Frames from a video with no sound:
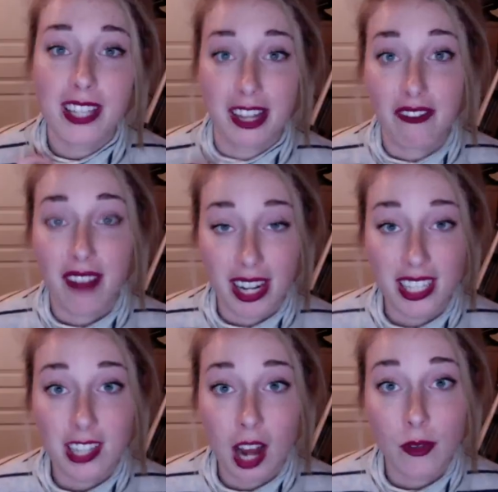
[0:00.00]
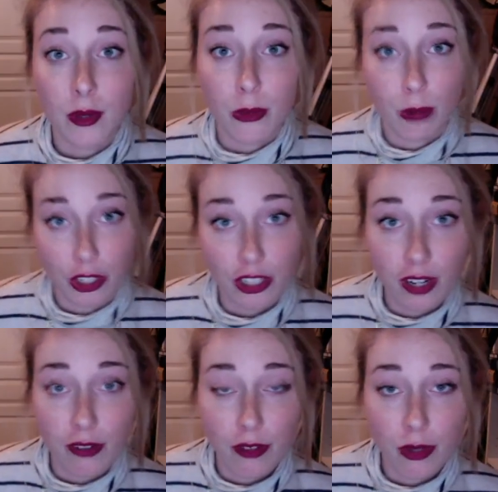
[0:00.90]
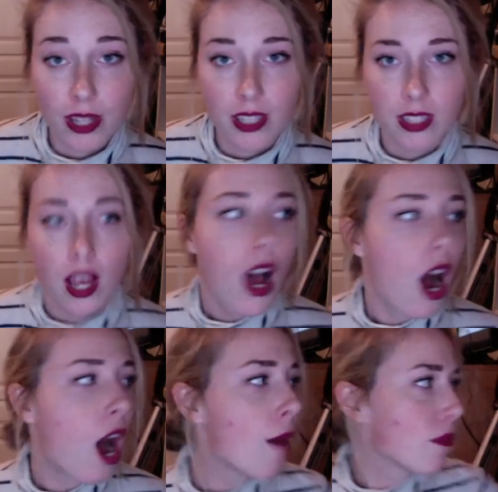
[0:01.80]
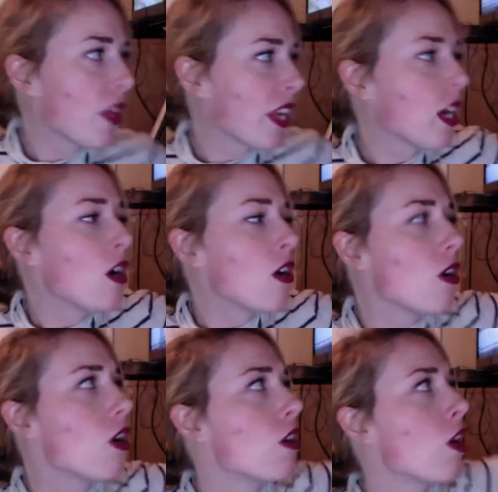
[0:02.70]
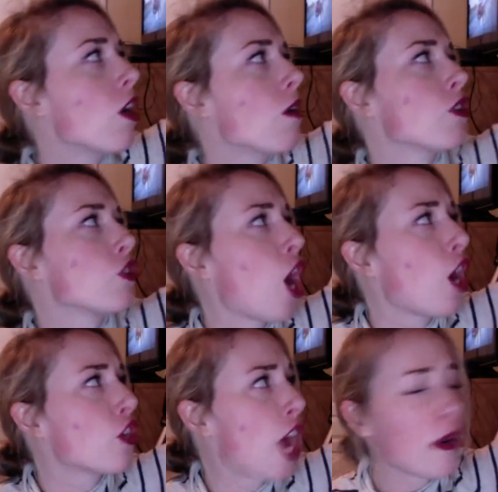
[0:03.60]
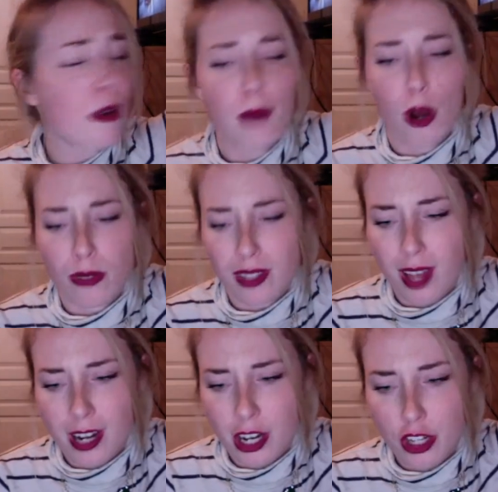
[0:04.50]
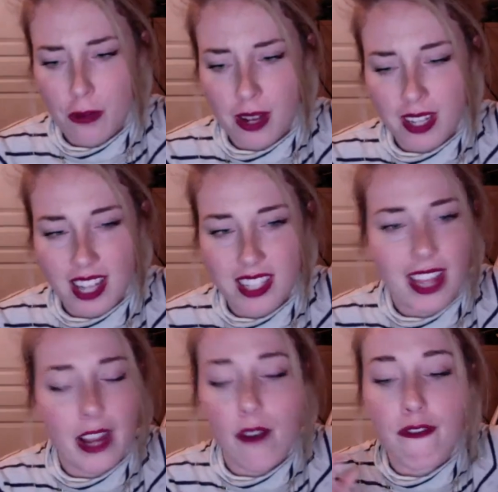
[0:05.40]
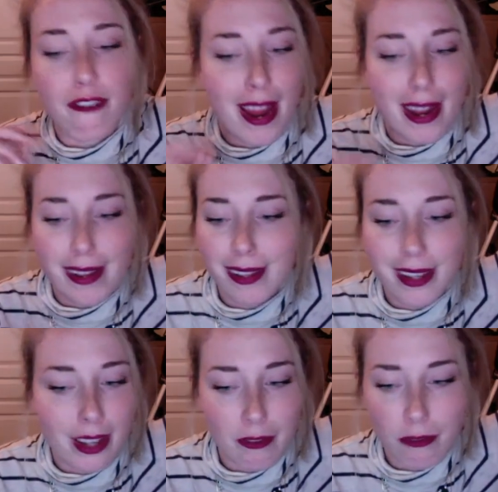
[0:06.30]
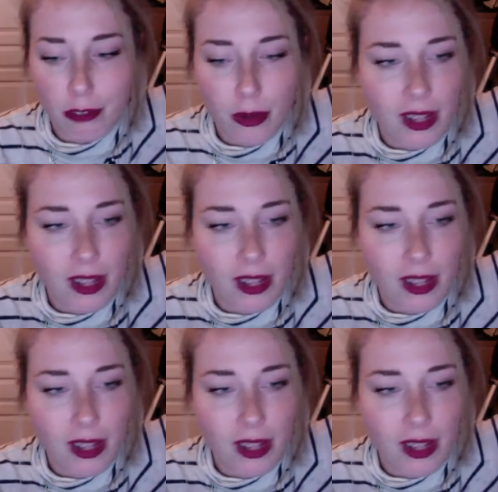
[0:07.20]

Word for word: a fantasy novel with Russian influence. Like Shadow and Bone's not an issue because that's like vaguely influenced,